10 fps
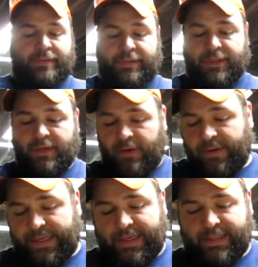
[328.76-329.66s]
You know,
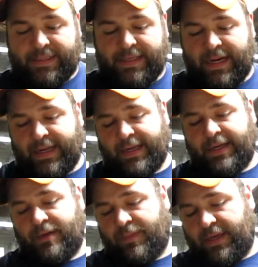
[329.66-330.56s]
it's not
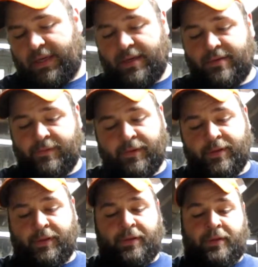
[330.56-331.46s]
going to be
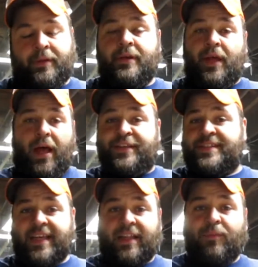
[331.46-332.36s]
a
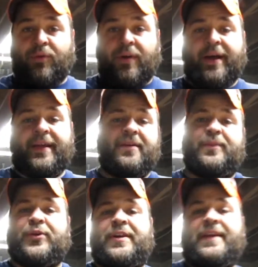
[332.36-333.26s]
sellable item
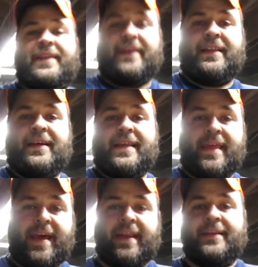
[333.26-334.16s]
or anything like
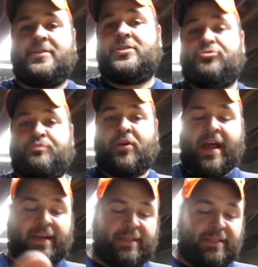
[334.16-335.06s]
that. It's just
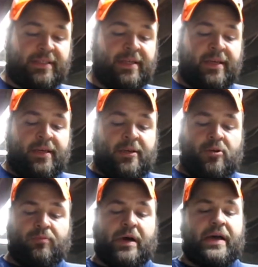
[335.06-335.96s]
practice,
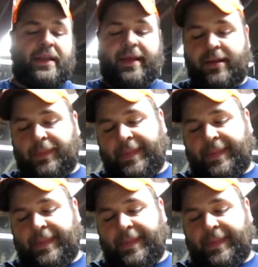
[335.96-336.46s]
but it'll